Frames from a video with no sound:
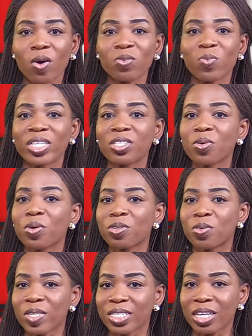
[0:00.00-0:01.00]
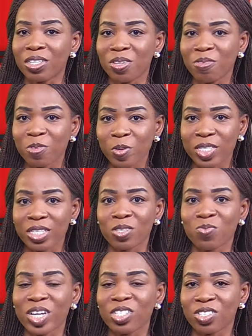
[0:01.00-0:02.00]
on whether or not a new
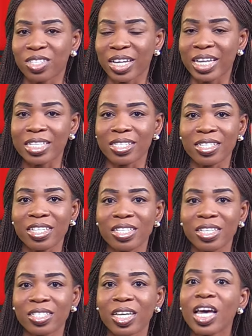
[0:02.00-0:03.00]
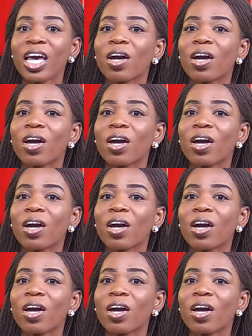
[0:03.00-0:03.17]
voters register is needed.